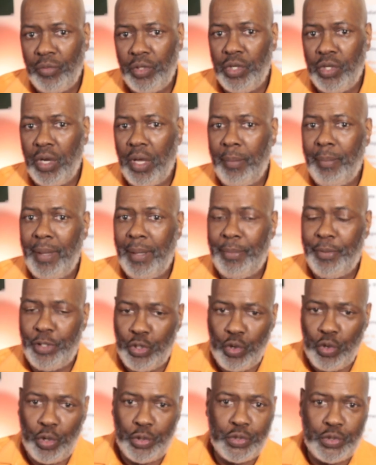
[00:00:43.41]
It may be
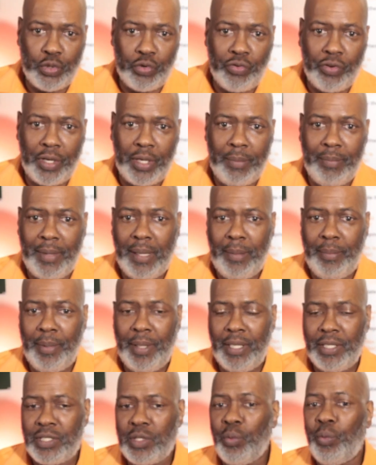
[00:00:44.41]
your story, it may
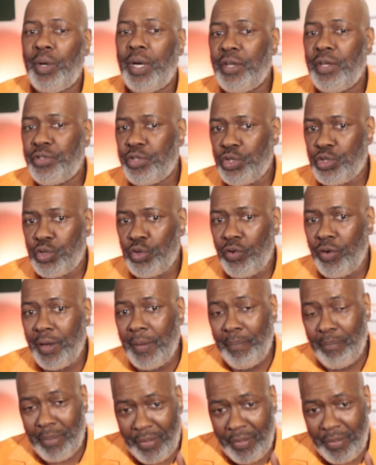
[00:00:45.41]
be someone else's story,